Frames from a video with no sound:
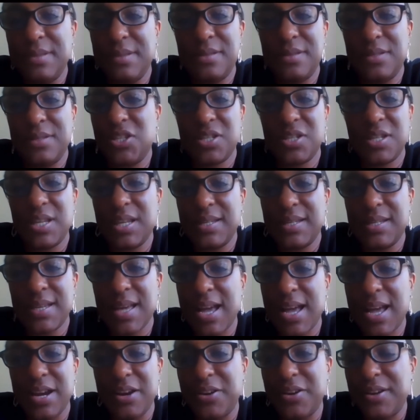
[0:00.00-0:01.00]
just get
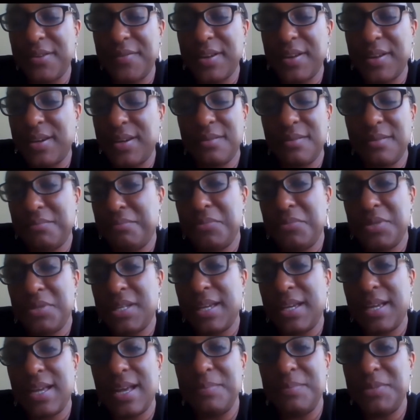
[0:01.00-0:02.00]
tired of it. I'm just
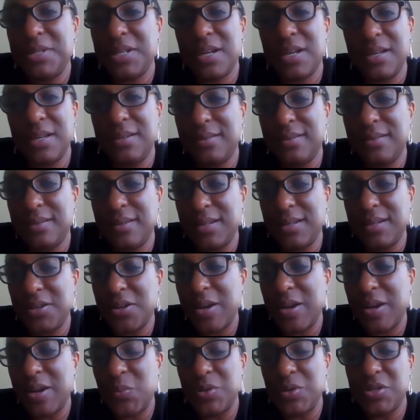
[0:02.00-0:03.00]
like, I'm done.
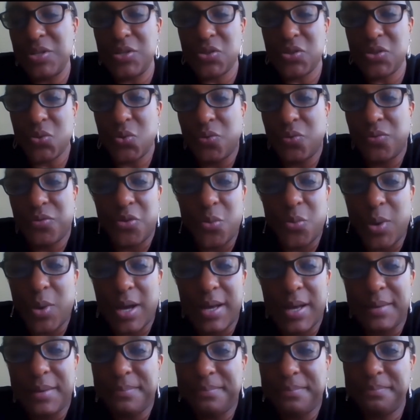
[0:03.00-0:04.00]
I went to school for what?